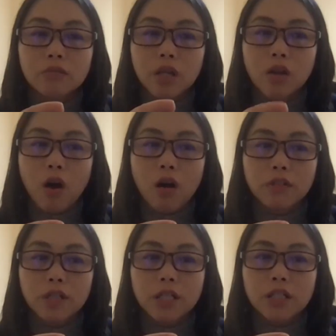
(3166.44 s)

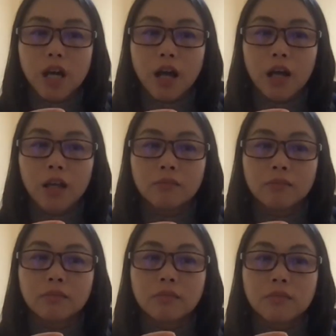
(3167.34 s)
recovery
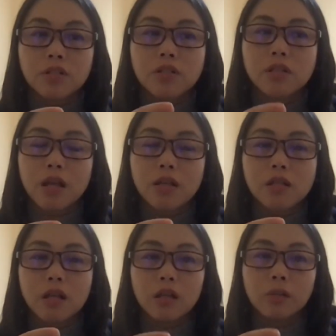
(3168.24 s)
time just takes
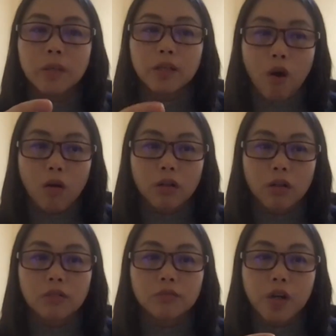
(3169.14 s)
a little bit
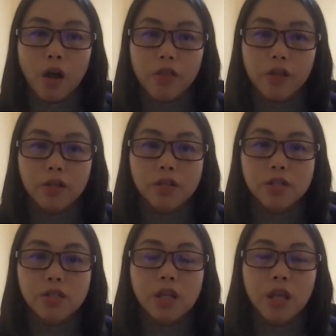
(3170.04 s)
longer for
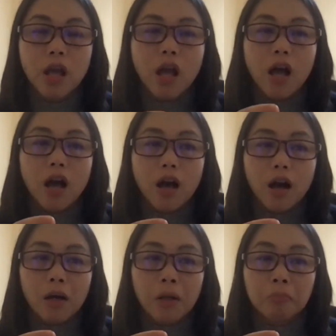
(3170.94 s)
others.
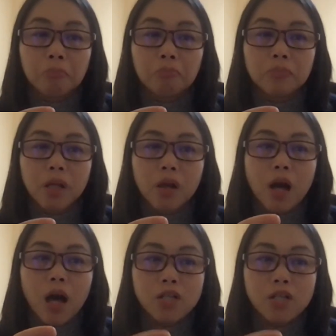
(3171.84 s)
Um,
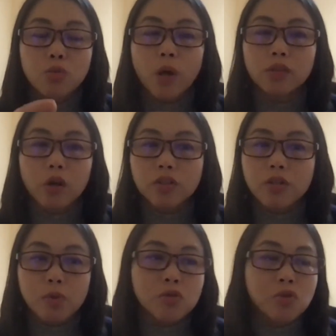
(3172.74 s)
as to what
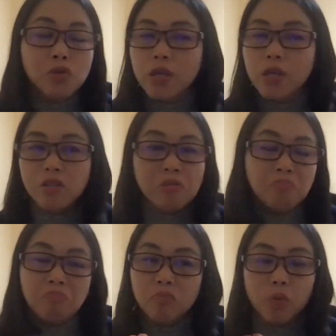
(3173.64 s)
contributes to this,
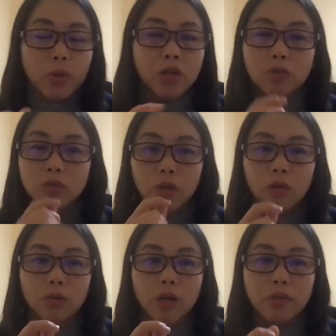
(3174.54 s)
we don't
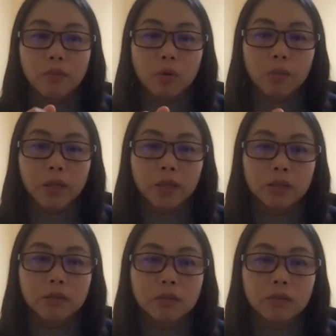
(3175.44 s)
know at the moment.